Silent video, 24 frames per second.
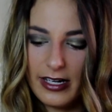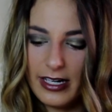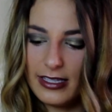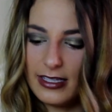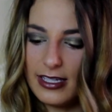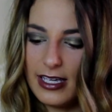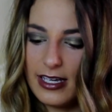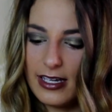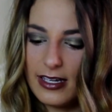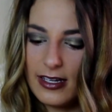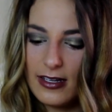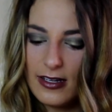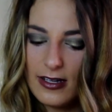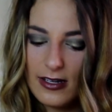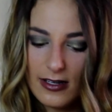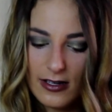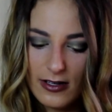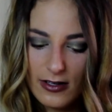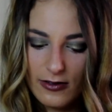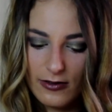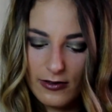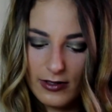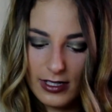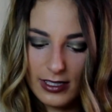It's like,
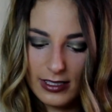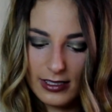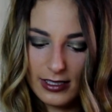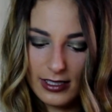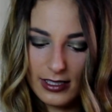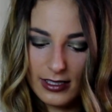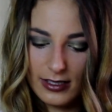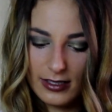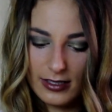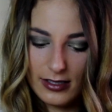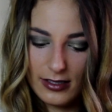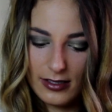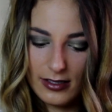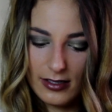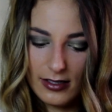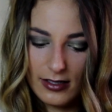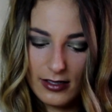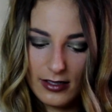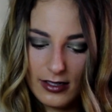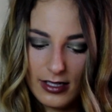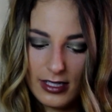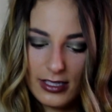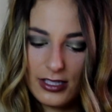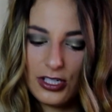what is this?
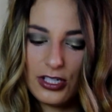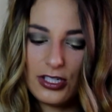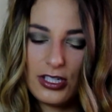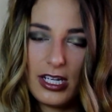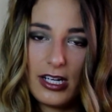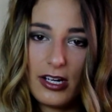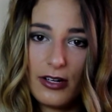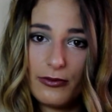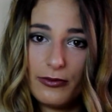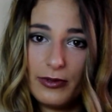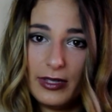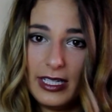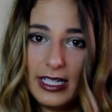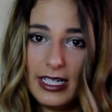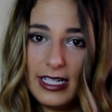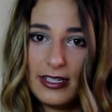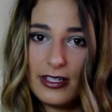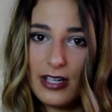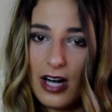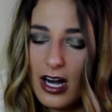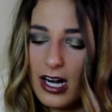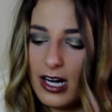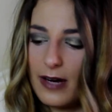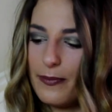It's just like a really
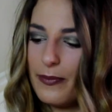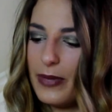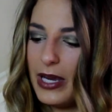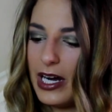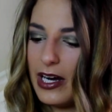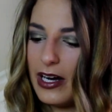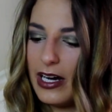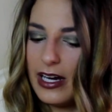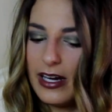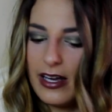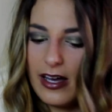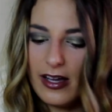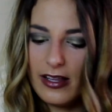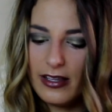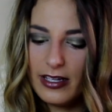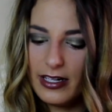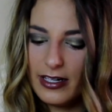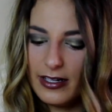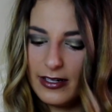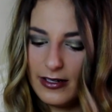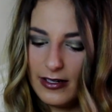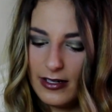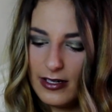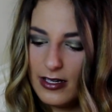dark berry
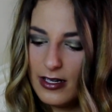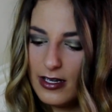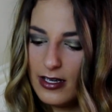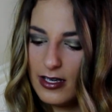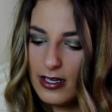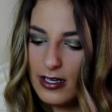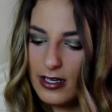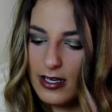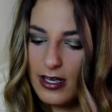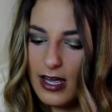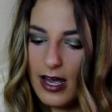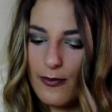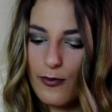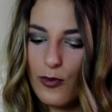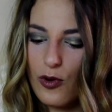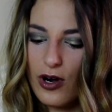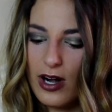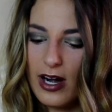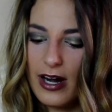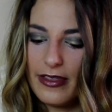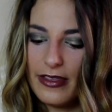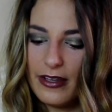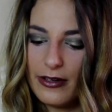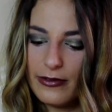color,
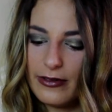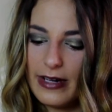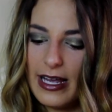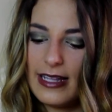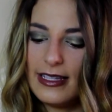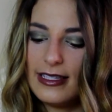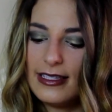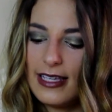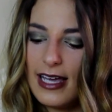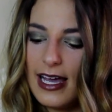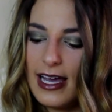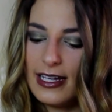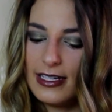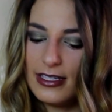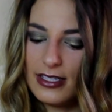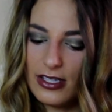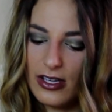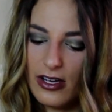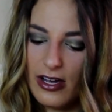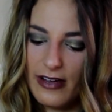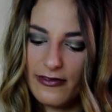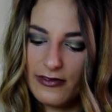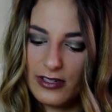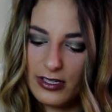more on the red side,
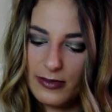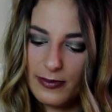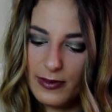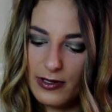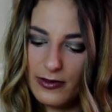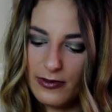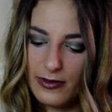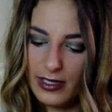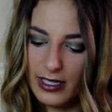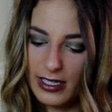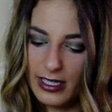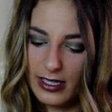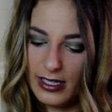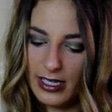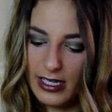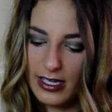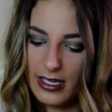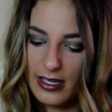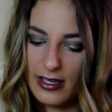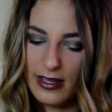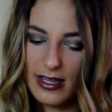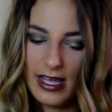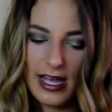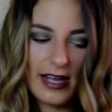so I've just been really
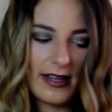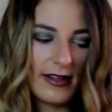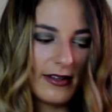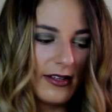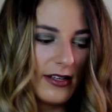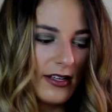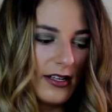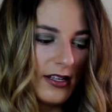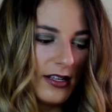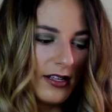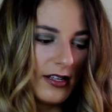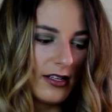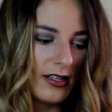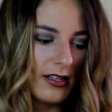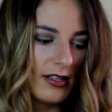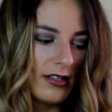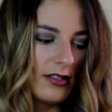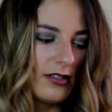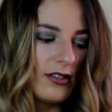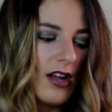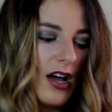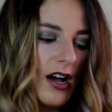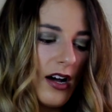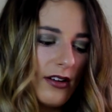liking that.
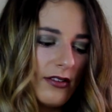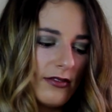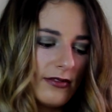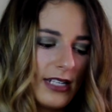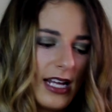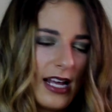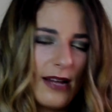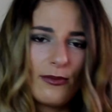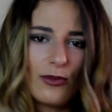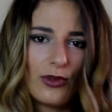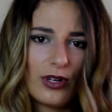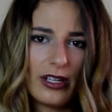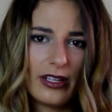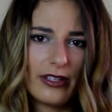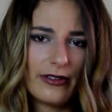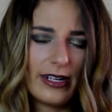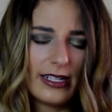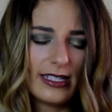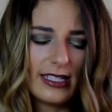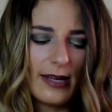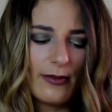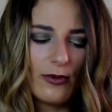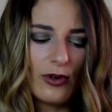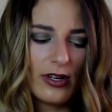No, not more on the
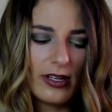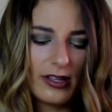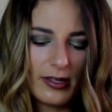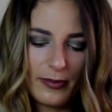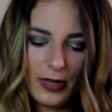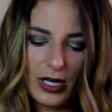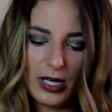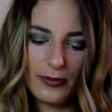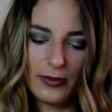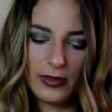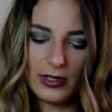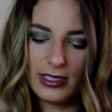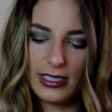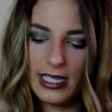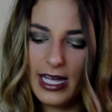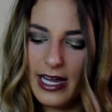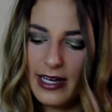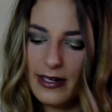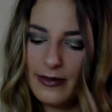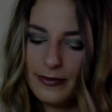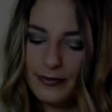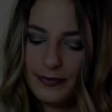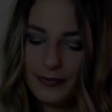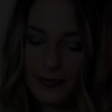red side, more on the purple
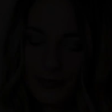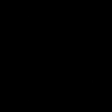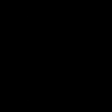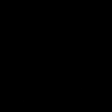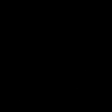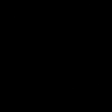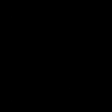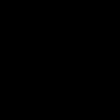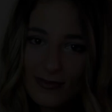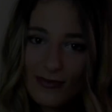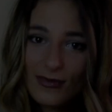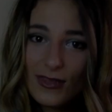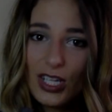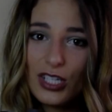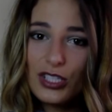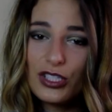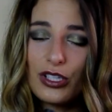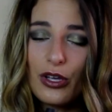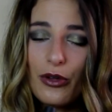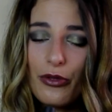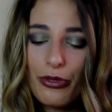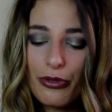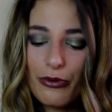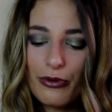side.
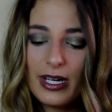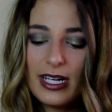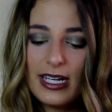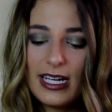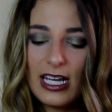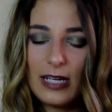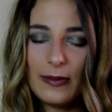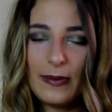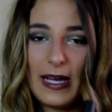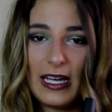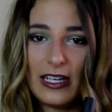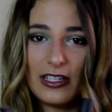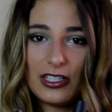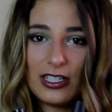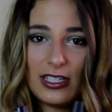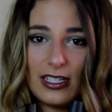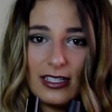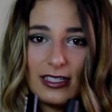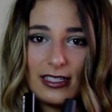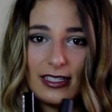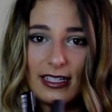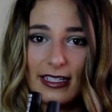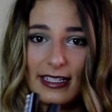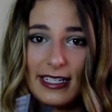So 3 nail
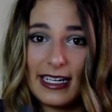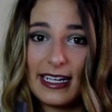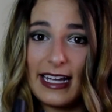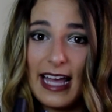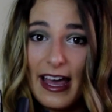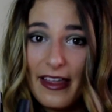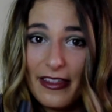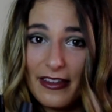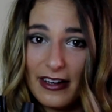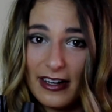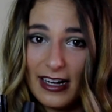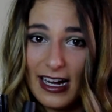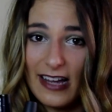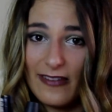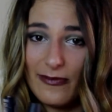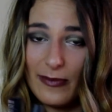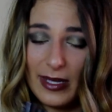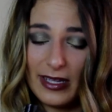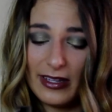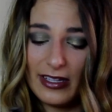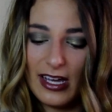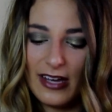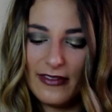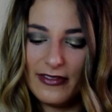polishes together I've
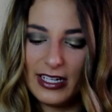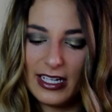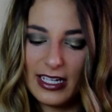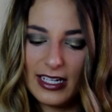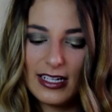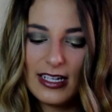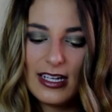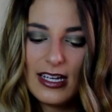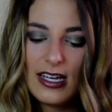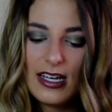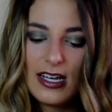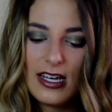been loving.